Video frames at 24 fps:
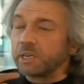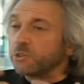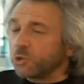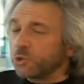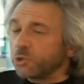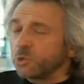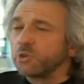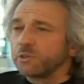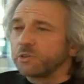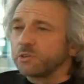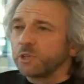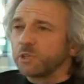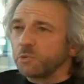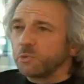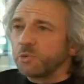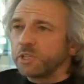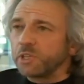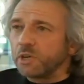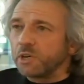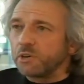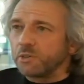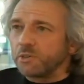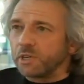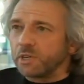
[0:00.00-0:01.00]
Intuitively,
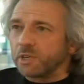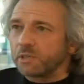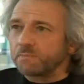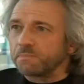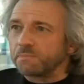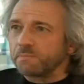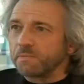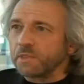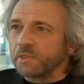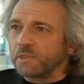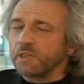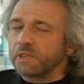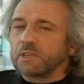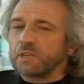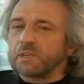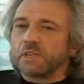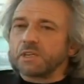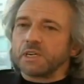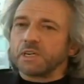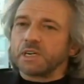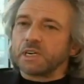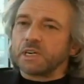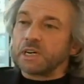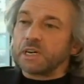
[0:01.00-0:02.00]
we know that.
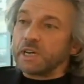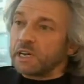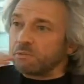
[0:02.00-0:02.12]
Uh,